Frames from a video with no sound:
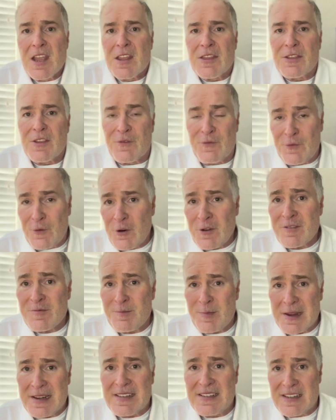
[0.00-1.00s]
The first
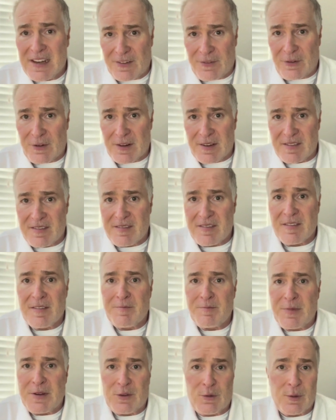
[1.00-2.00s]
big difference
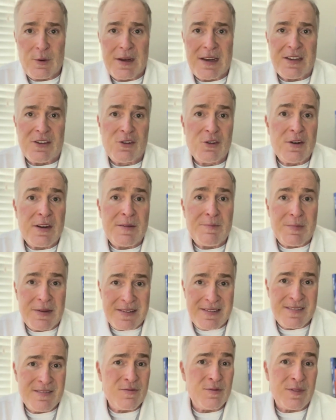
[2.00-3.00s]
between doing
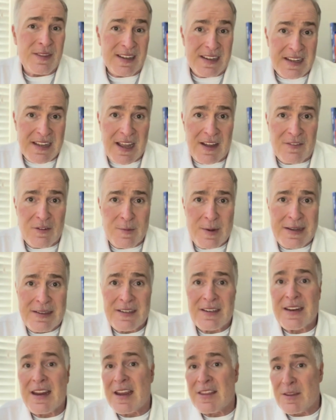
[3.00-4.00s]
business with the
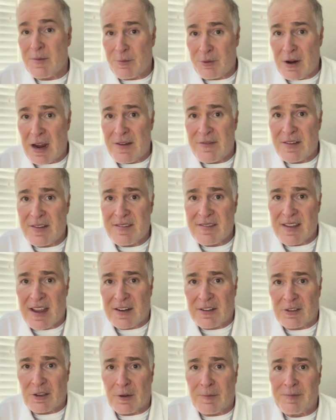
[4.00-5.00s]
government and the private
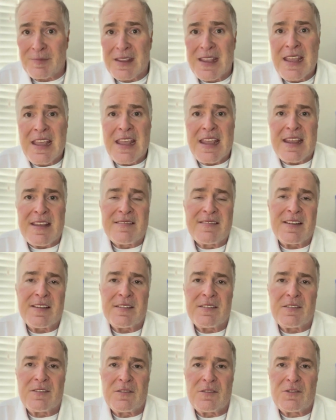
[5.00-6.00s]
sector is
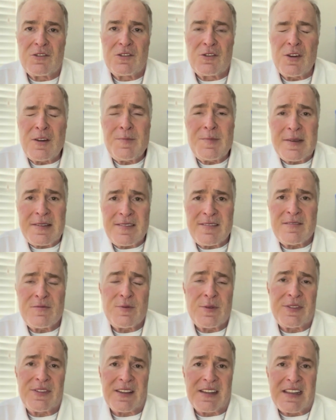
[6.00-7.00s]
that doing business
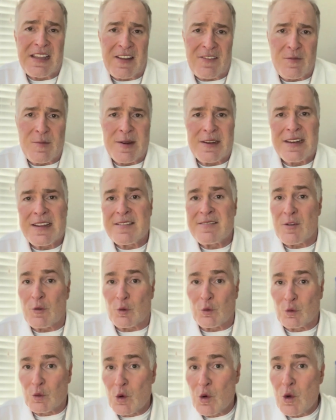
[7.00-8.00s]
with the government is a
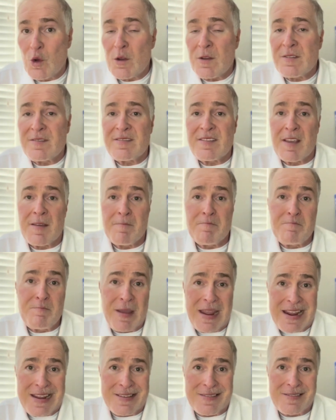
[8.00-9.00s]

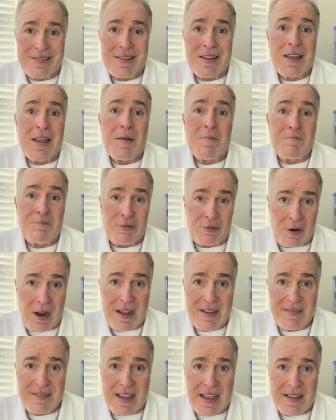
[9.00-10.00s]
rules-based
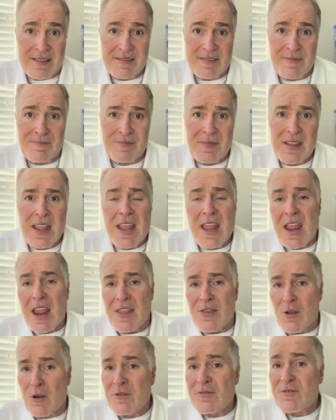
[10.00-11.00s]
process.
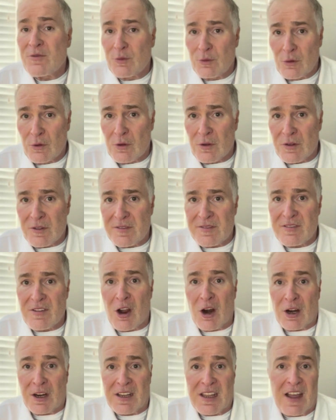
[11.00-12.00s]
And those rules
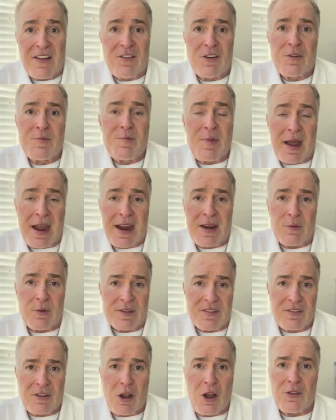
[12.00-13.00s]
are governed by
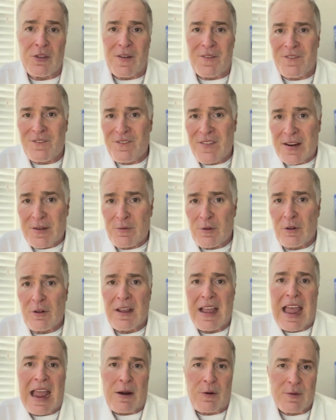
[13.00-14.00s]
what's called the
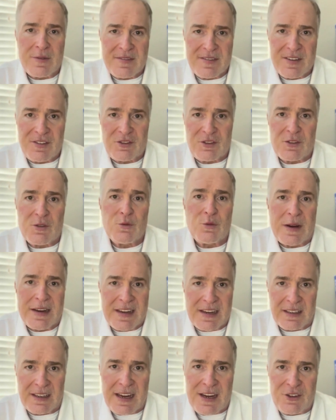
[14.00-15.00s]
Federal Acquisition
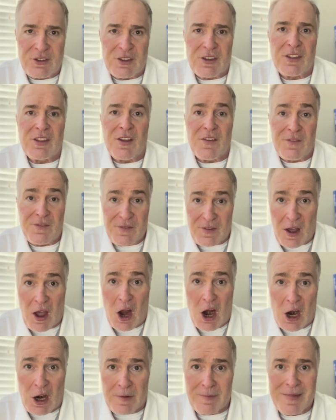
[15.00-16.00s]
Regulation, the
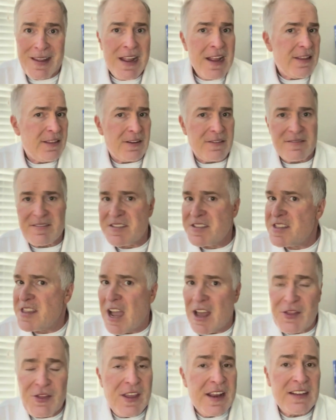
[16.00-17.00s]
FAR. There's
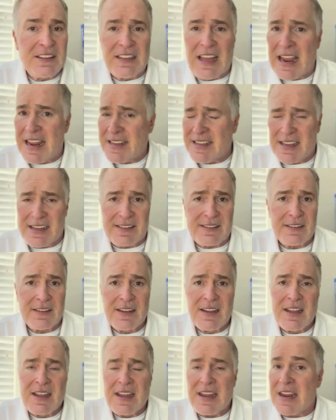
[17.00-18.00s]
nothing like it
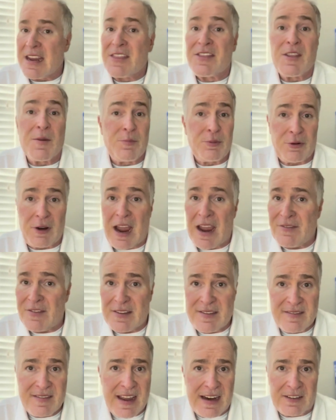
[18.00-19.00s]
in the
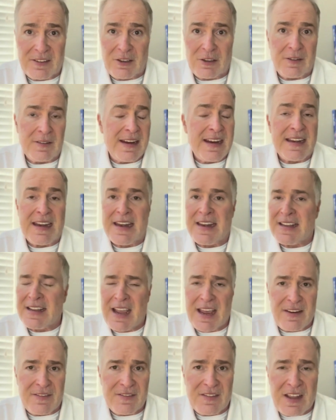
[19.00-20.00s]
private sector, in any
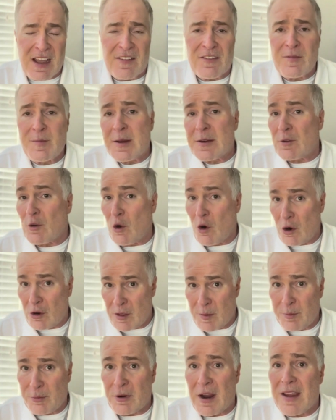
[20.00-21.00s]
kind of government or
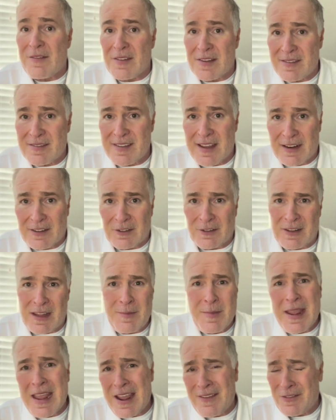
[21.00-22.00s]
the private sector. They
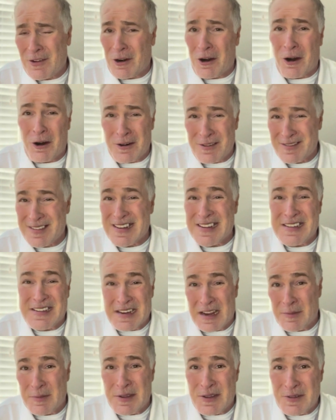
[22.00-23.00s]
may have their
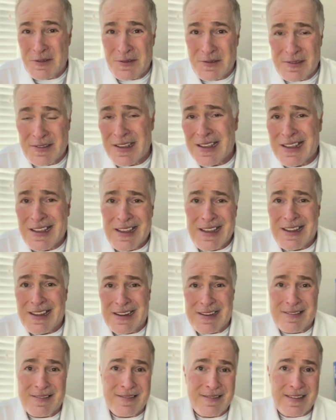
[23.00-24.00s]
RCWs
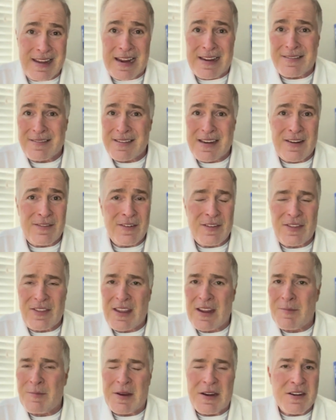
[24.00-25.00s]
in states and
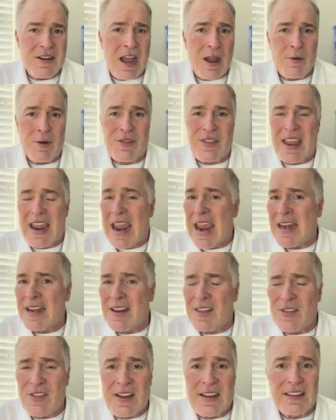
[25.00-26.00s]
everything, but not with
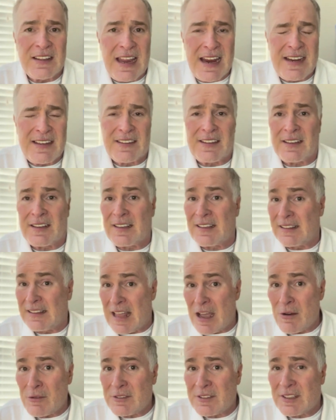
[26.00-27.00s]
anything like the
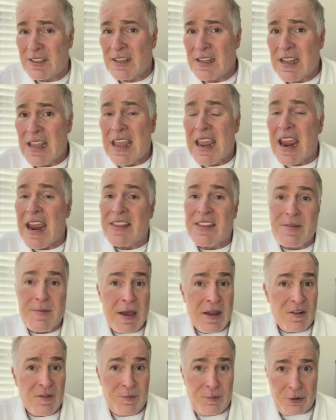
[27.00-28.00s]
clout and the
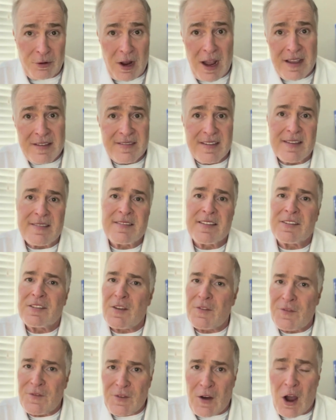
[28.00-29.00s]
amount of process that the
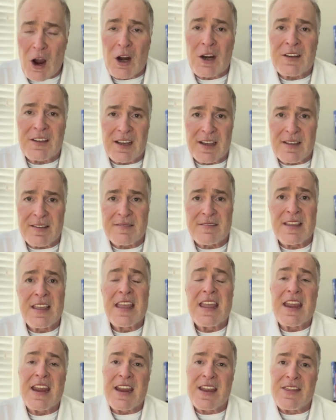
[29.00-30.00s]
FAR does
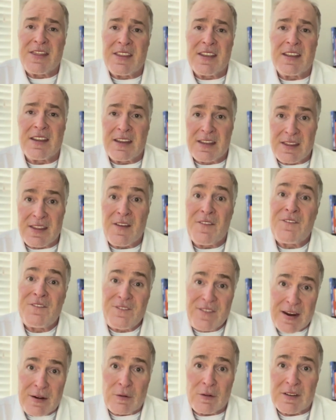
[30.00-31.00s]
in the
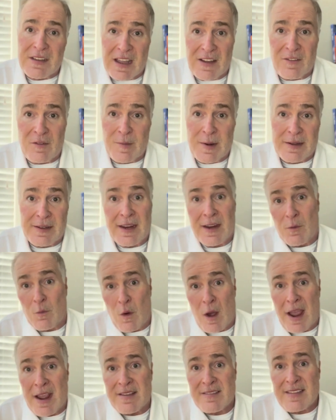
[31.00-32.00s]
federal government. And
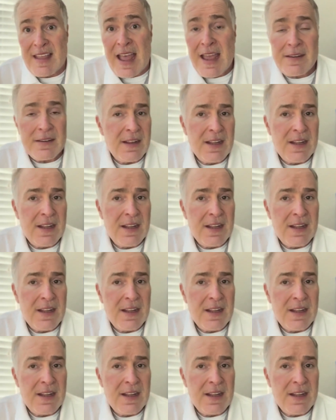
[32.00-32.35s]
why is that?